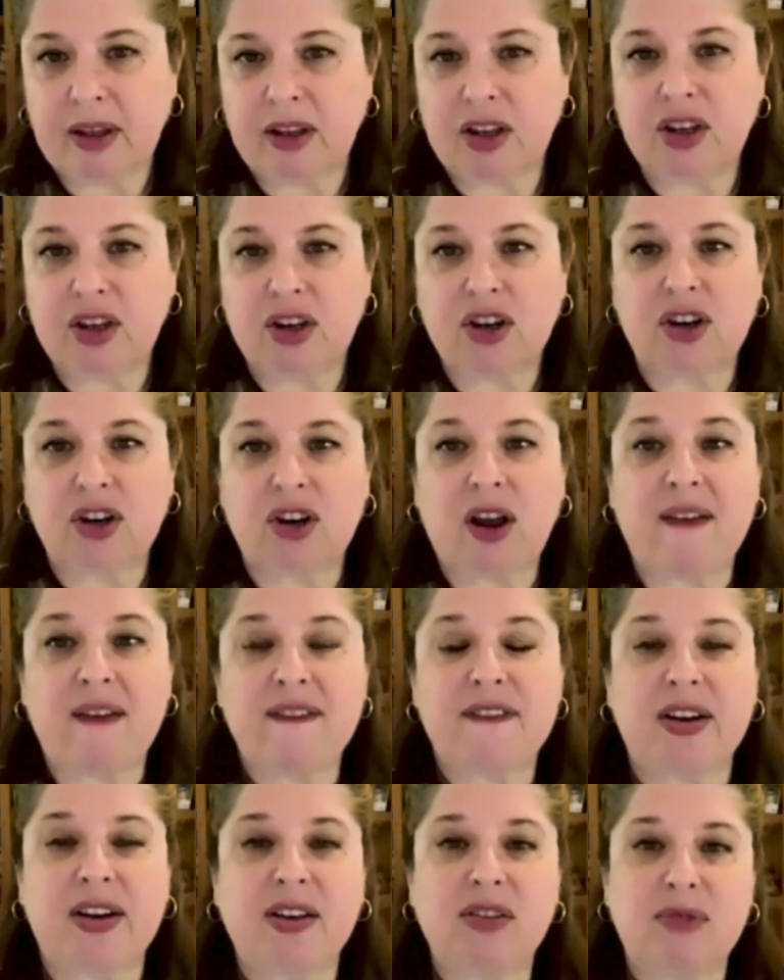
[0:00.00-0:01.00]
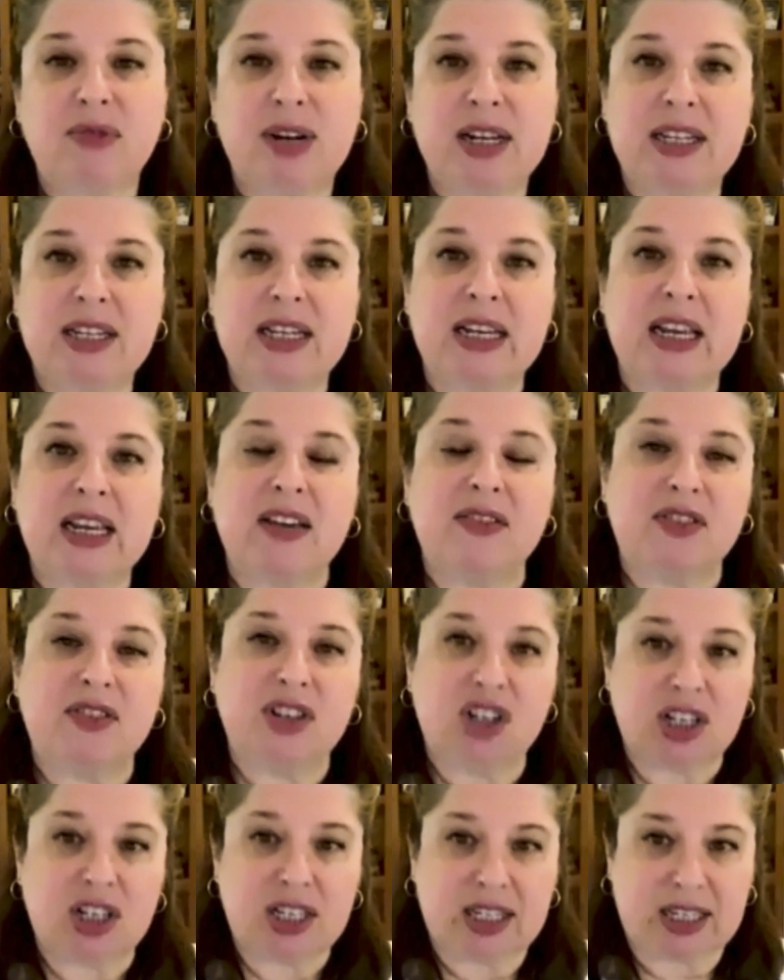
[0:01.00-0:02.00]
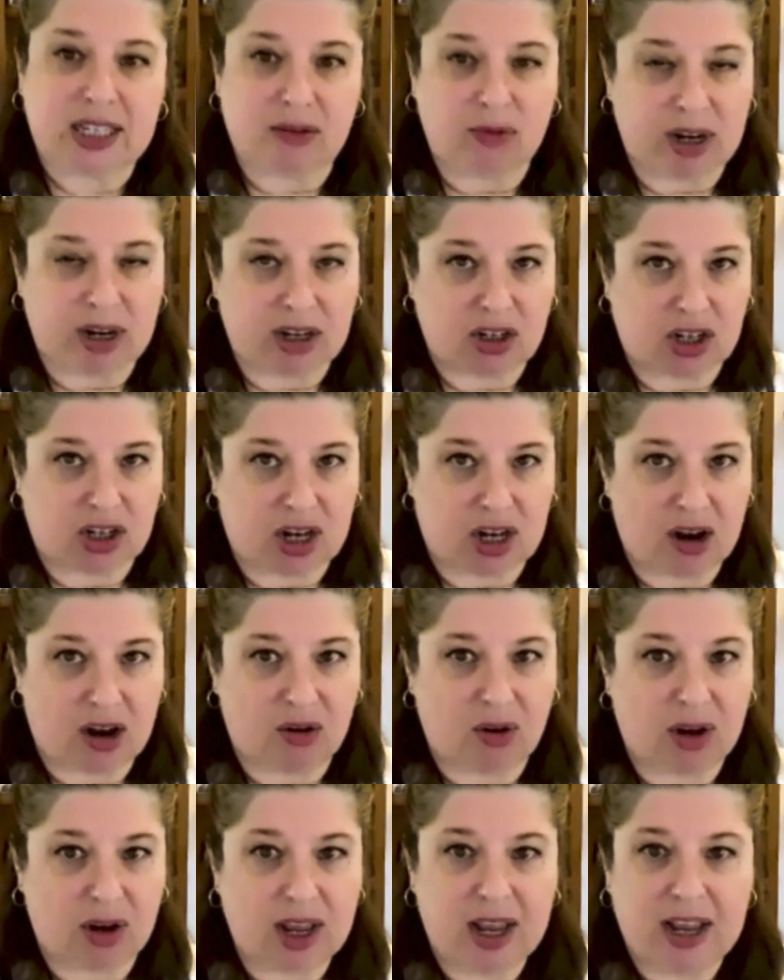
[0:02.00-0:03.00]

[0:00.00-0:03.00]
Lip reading: Your fundraising efficiency ratio.